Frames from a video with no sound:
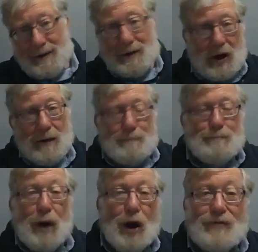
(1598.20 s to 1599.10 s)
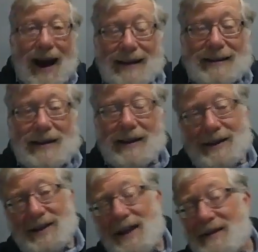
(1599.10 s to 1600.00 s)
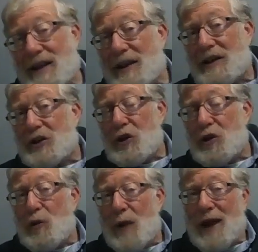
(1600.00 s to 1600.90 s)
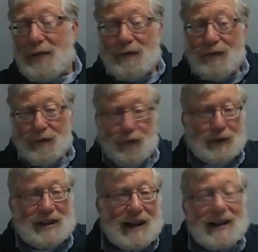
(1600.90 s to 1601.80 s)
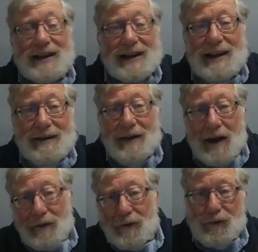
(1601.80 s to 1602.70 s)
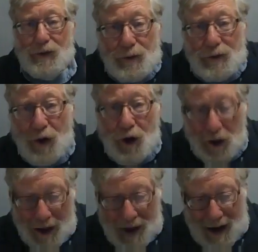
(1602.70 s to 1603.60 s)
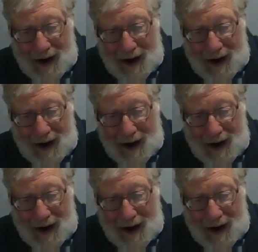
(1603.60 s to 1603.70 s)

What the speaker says: parat, doesn't have anything to do with fertility, fruitful.